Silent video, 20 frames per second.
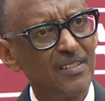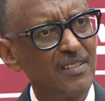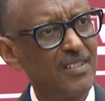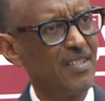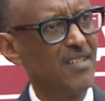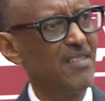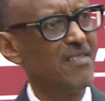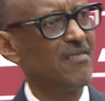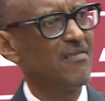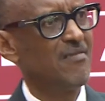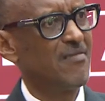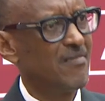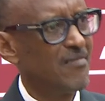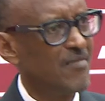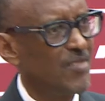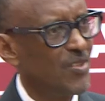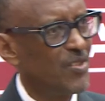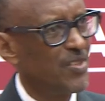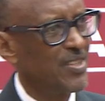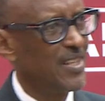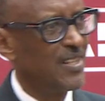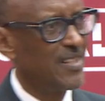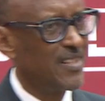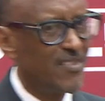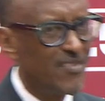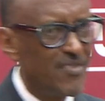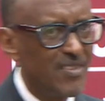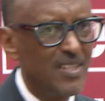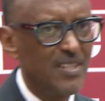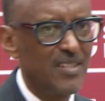Then you start
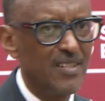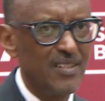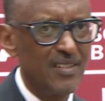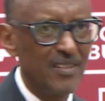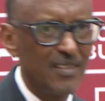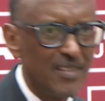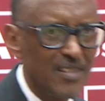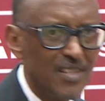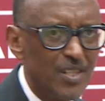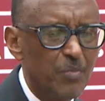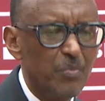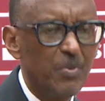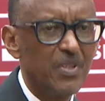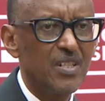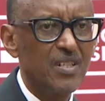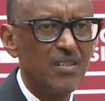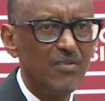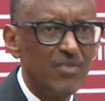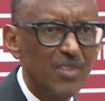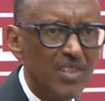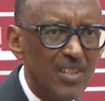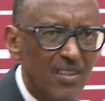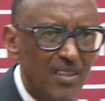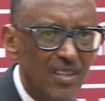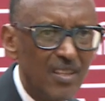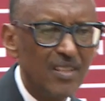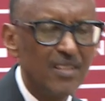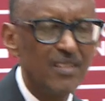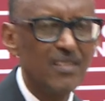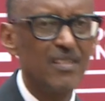addressing specific
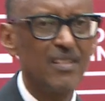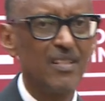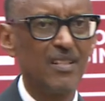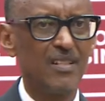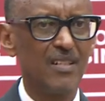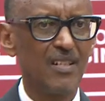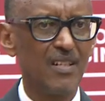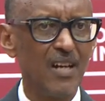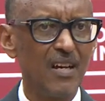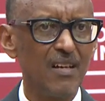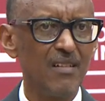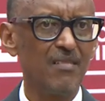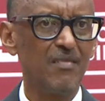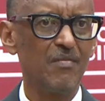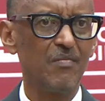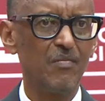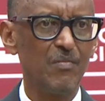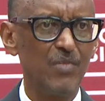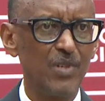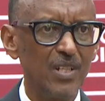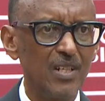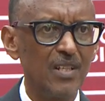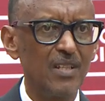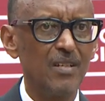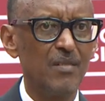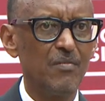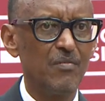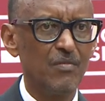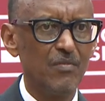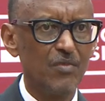things that can bring
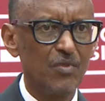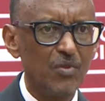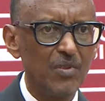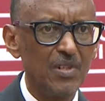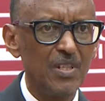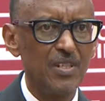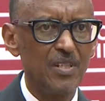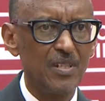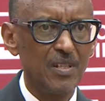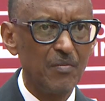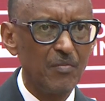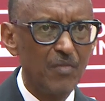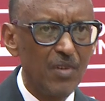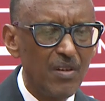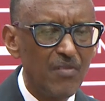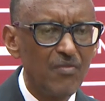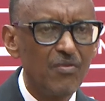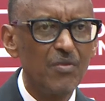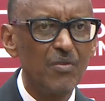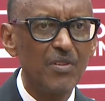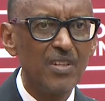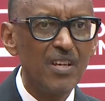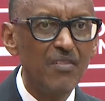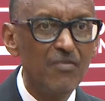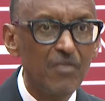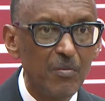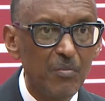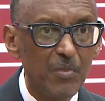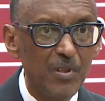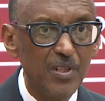them to the same level with
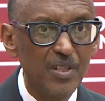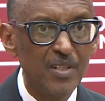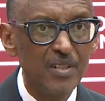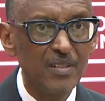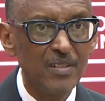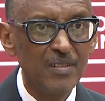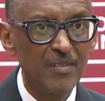everybody.